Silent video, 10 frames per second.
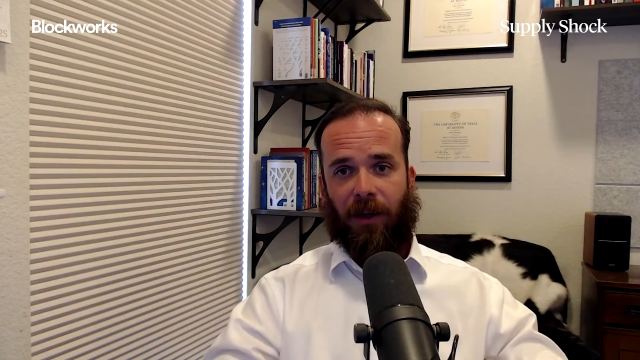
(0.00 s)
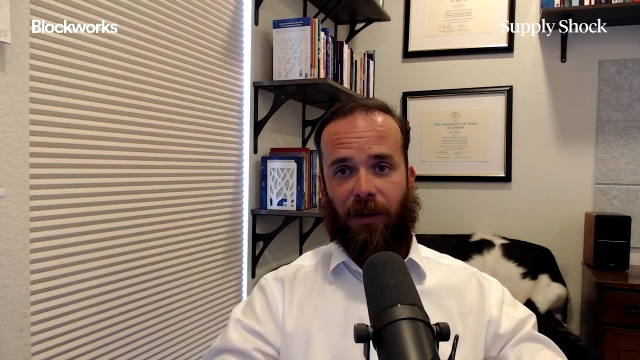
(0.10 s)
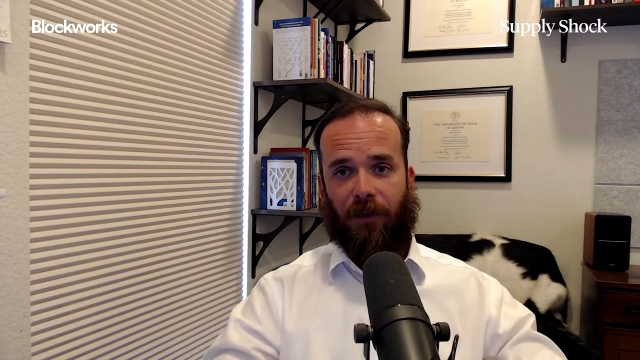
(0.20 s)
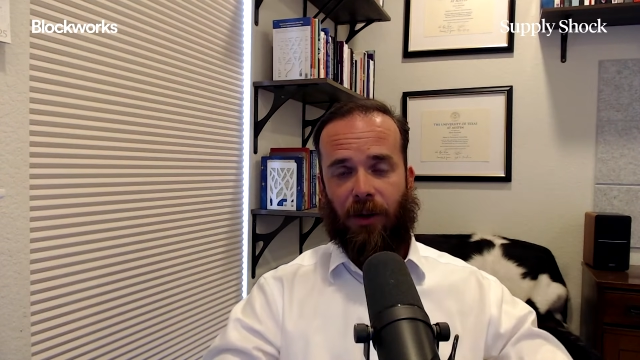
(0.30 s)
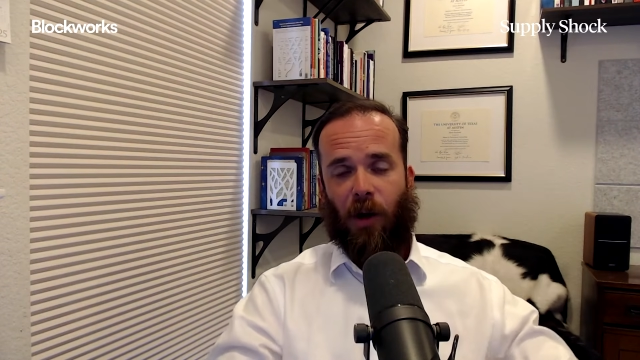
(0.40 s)

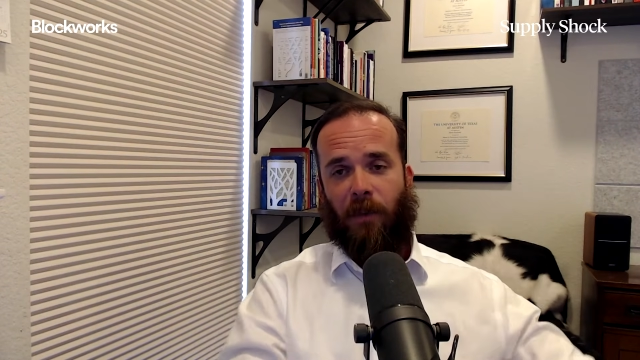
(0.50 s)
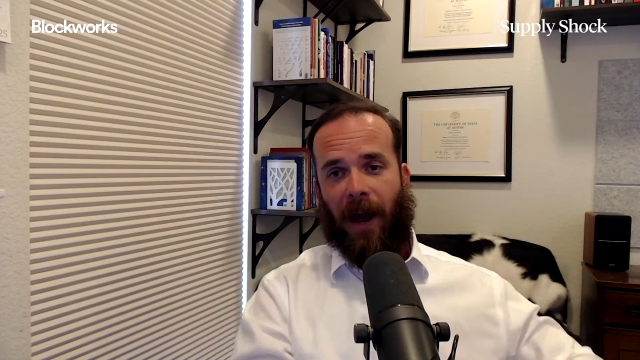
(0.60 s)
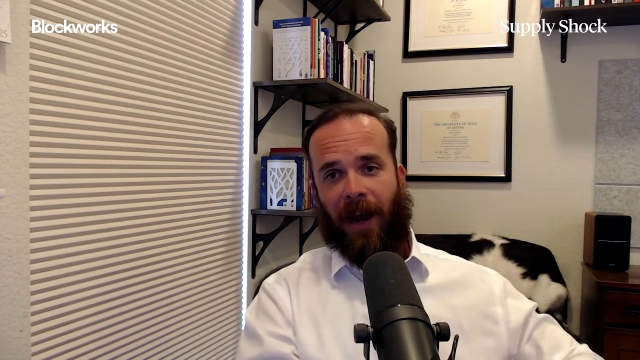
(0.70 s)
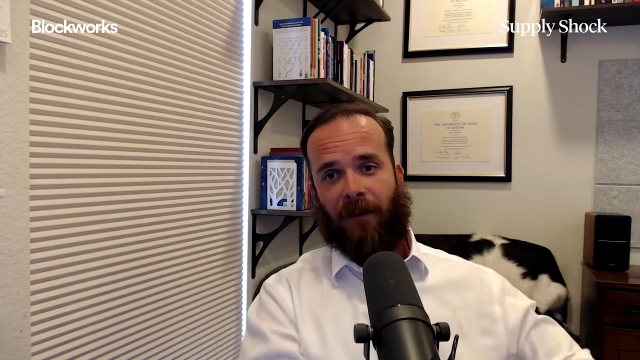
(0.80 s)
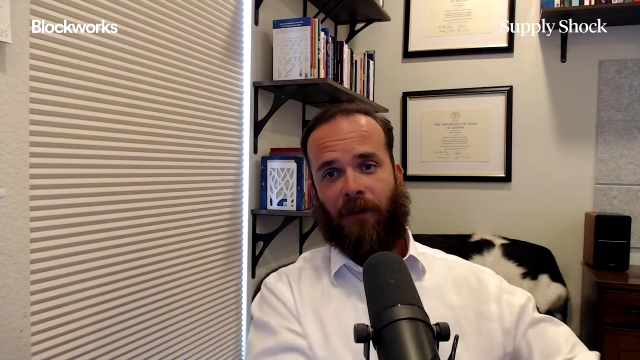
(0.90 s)
if you go
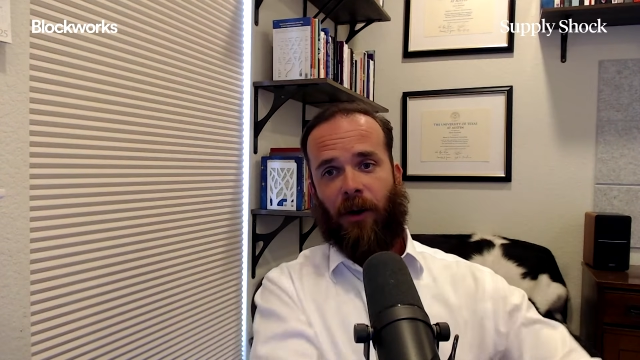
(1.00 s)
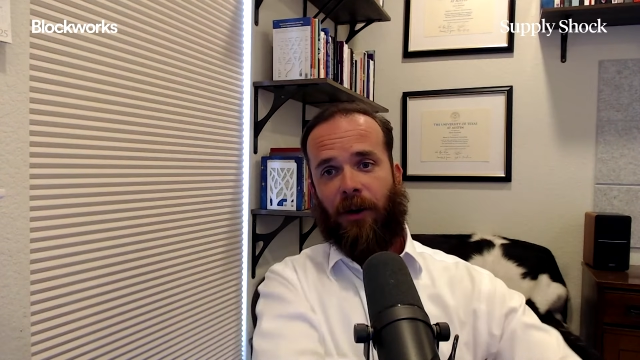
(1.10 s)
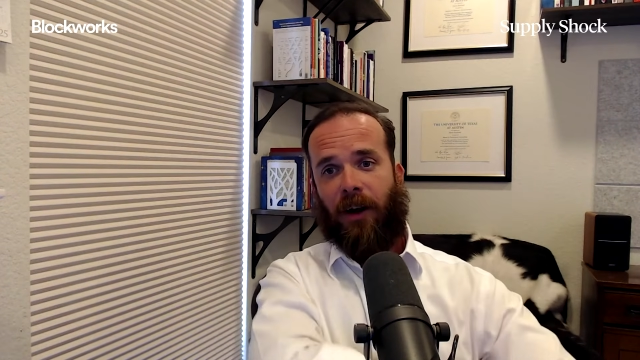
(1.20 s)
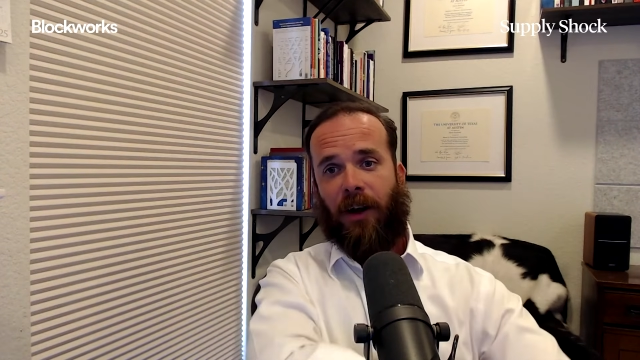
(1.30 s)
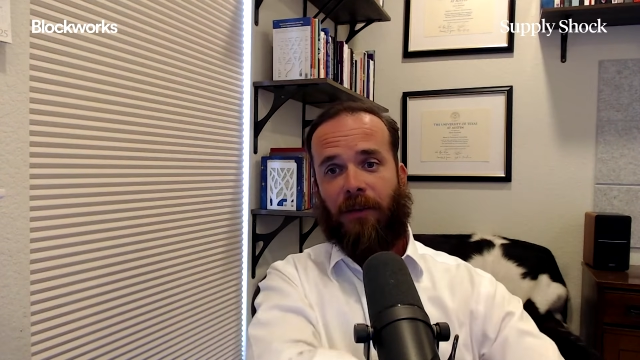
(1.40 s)
back
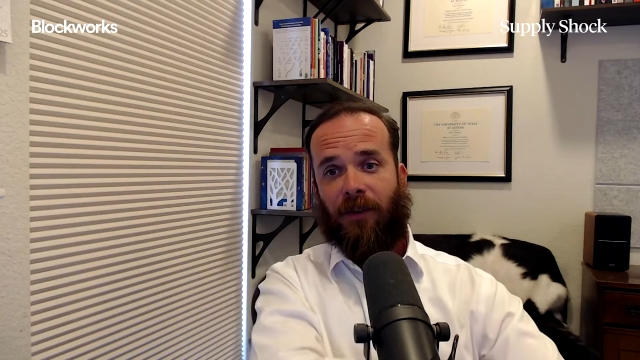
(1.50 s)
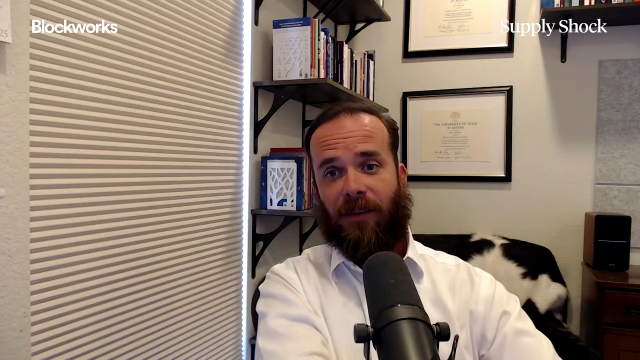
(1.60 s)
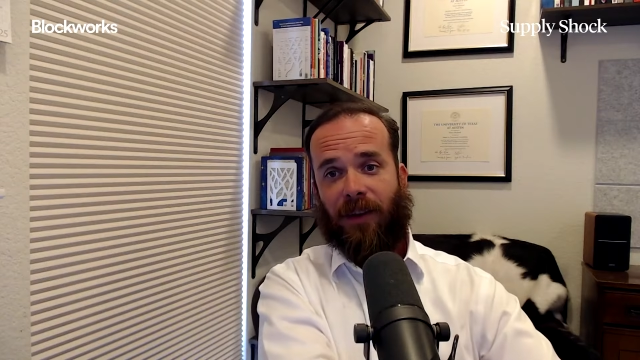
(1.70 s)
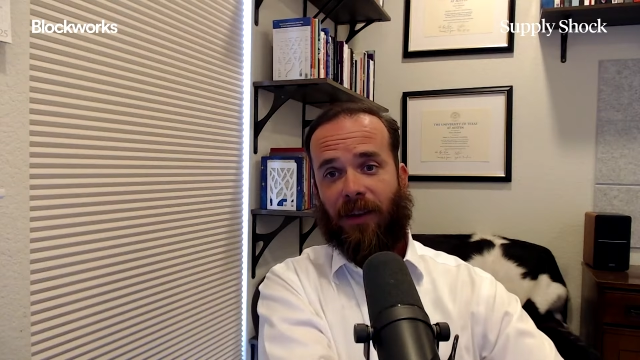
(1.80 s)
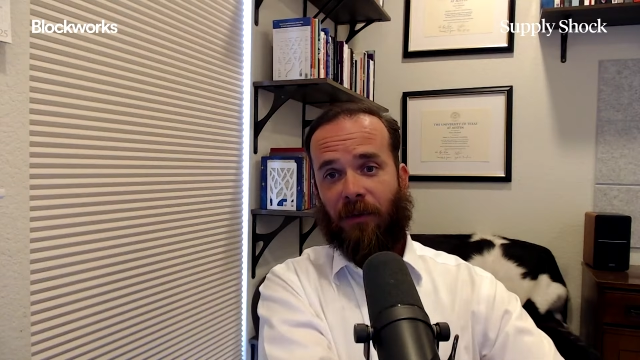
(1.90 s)
far enough, you
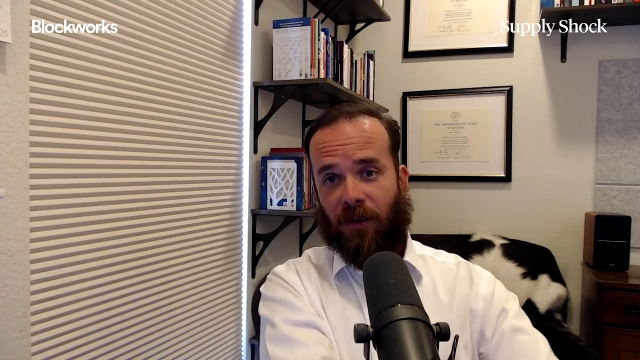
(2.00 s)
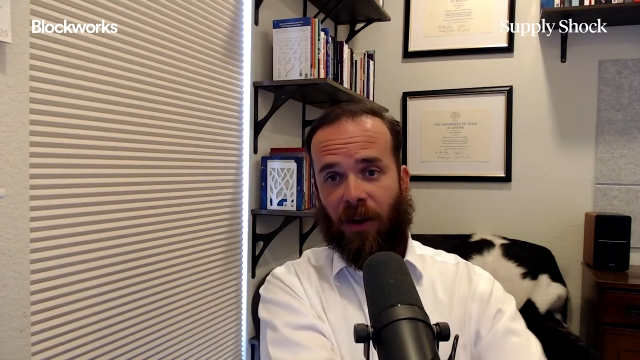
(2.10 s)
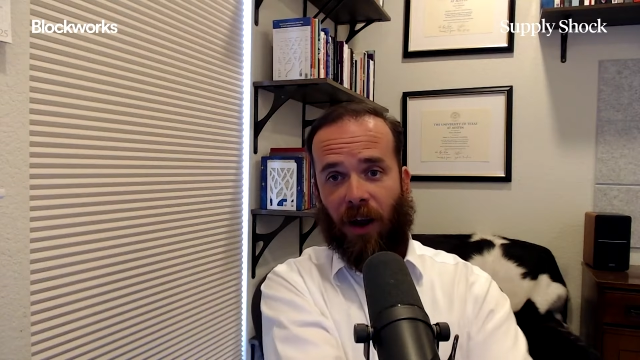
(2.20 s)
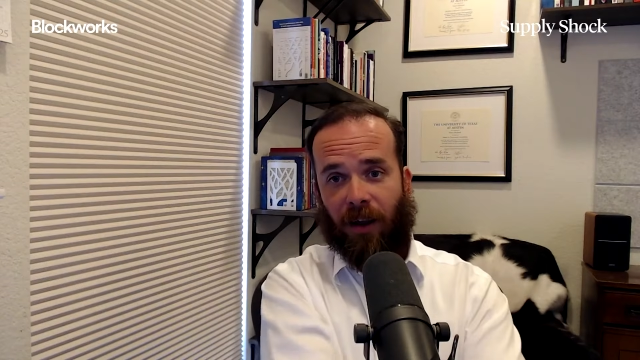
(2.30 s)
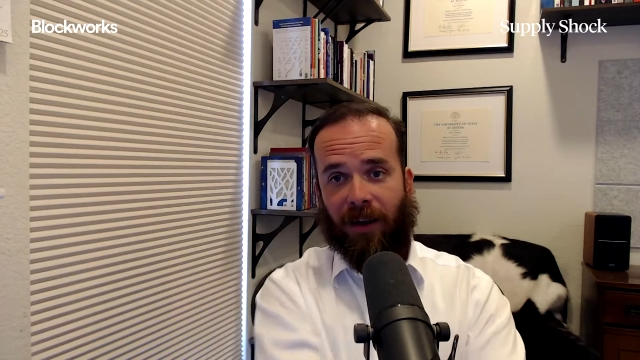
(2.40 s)
see that
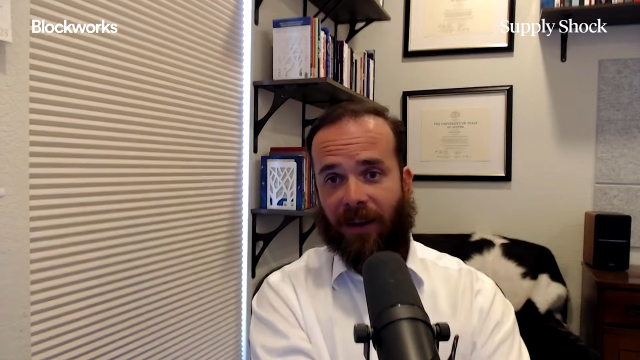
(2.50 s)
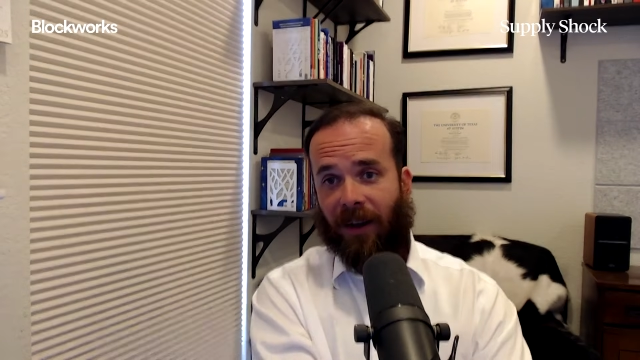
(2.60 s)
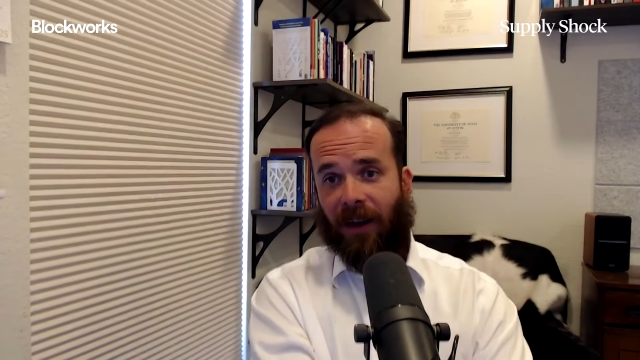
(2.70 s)
Vitalik